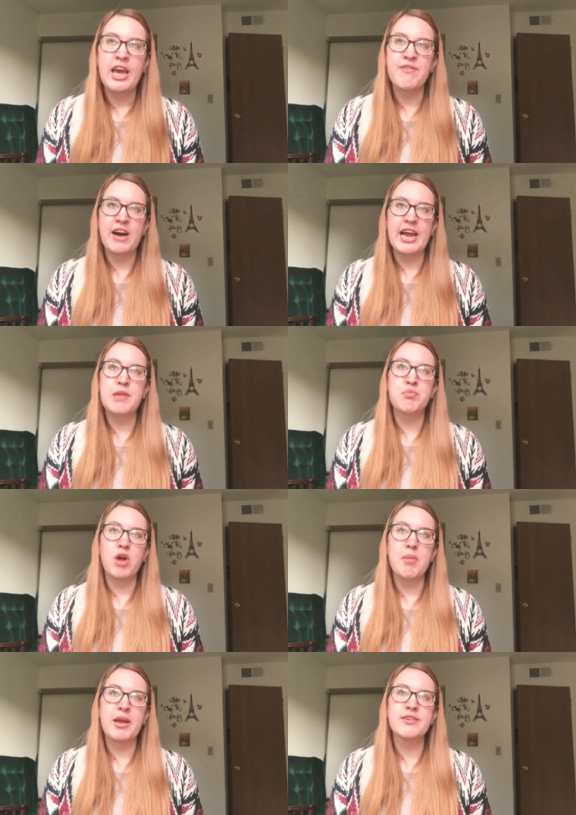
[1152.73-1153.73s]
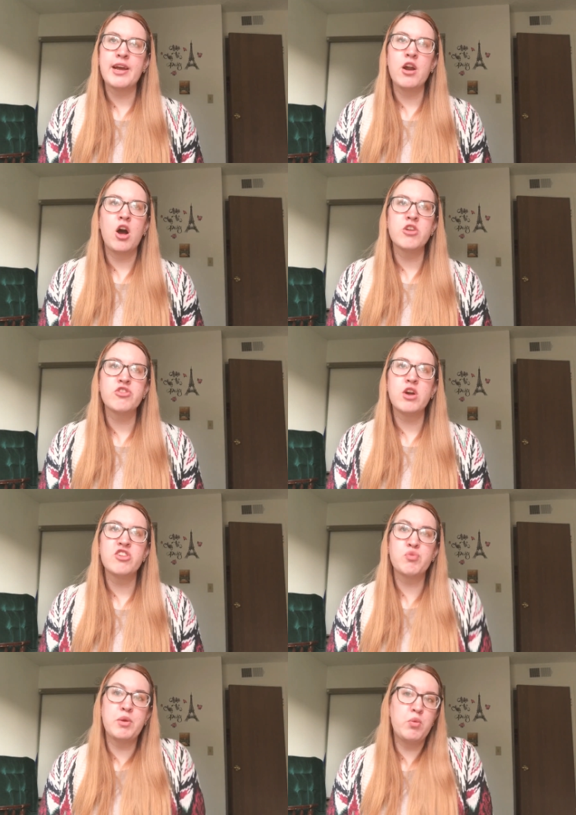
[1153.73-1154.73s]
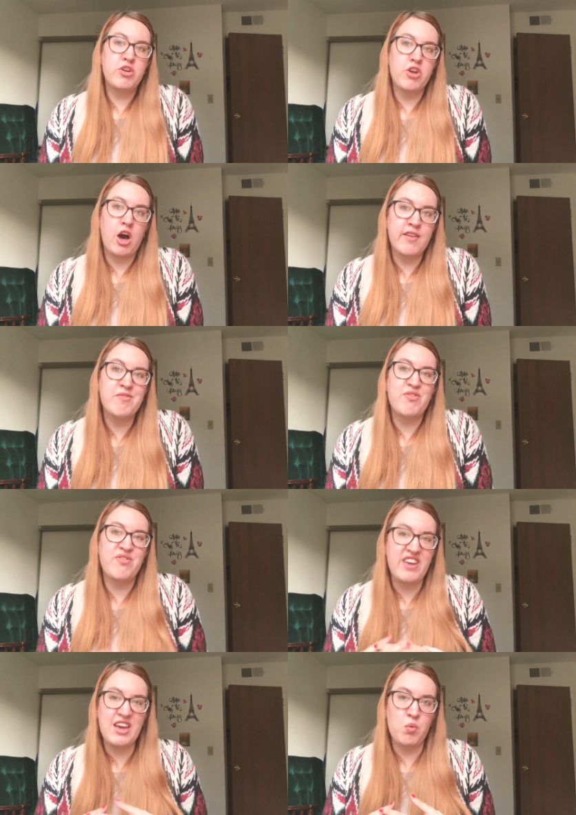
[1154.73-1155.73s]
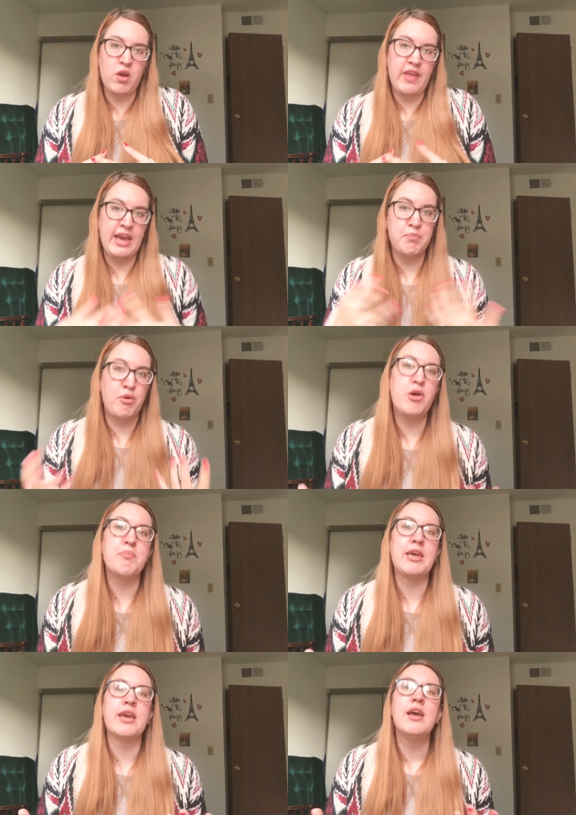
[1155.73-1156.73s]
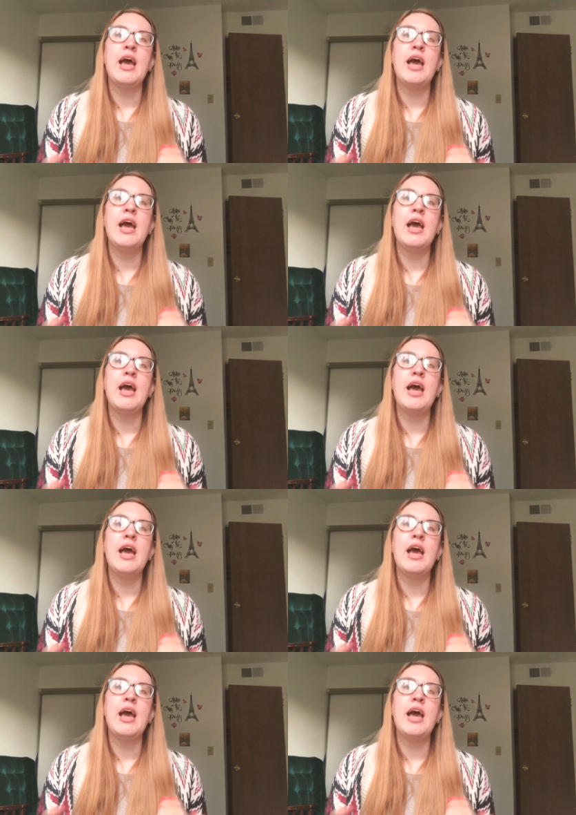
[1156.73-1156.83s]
If I had brought my entire entourage, we would not have fit where they had put me.